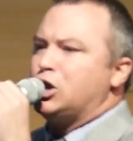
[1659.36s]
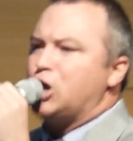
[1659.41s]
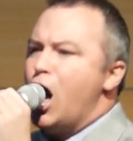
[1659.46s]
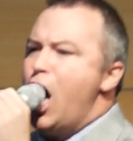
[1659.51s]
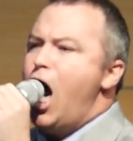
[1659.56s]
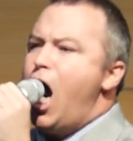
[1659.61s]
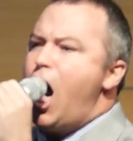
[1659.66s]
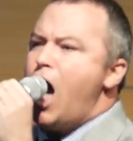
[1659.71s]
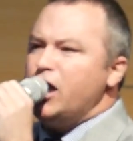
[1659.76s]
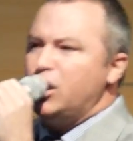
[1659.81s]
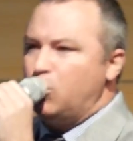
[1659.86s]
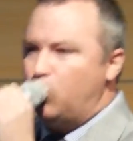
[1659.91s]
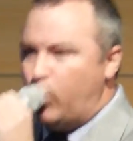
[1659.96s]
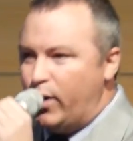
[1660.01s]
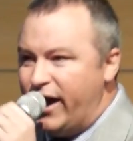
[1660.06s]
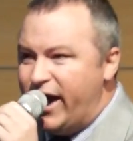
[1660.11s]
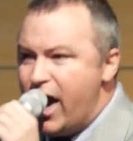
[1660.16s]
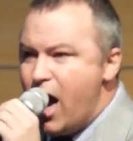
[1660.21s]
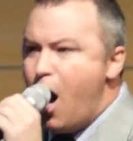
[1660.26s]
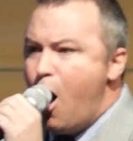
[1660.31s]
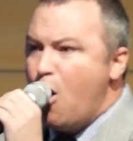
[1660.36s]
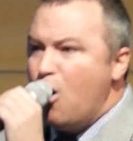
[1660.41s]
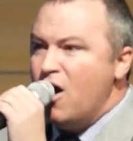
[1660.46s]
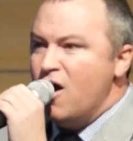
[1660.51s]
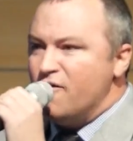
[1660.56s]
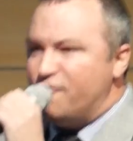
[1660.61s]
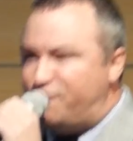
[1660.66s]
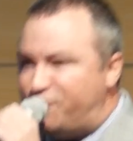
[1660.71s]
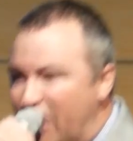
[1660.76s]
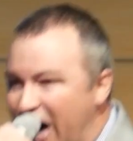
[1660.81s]
God will
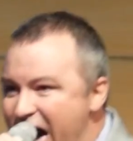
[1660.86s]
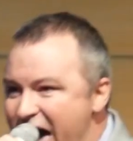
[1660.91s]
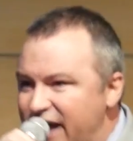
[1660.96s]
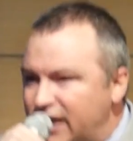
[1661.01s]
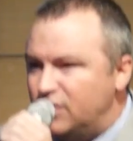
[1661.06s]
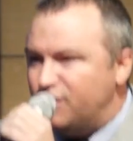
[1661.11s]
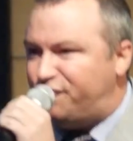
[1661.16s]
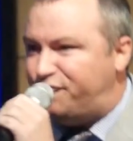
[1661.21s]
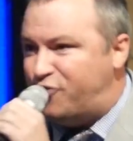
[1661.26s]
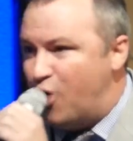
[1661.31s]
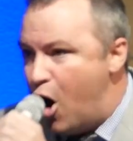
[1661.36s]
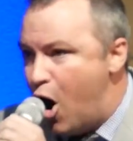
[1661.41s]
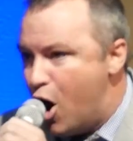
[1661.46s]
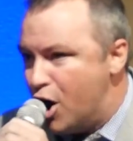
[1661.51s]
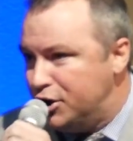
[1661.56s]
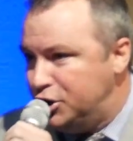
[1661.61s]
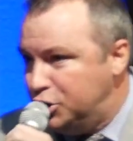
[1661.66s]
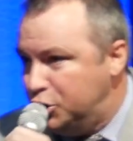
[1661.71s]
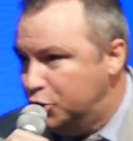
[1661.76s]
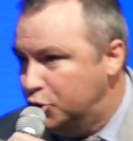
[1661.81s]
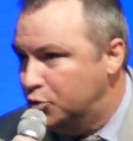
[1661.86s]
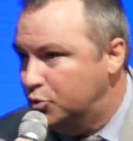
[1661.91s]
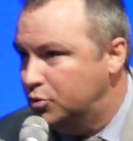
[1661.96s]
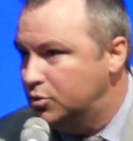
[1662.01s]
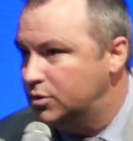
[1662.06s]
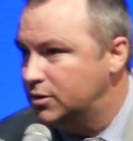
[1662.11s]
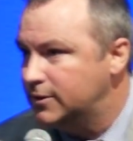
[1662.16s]
fight for you.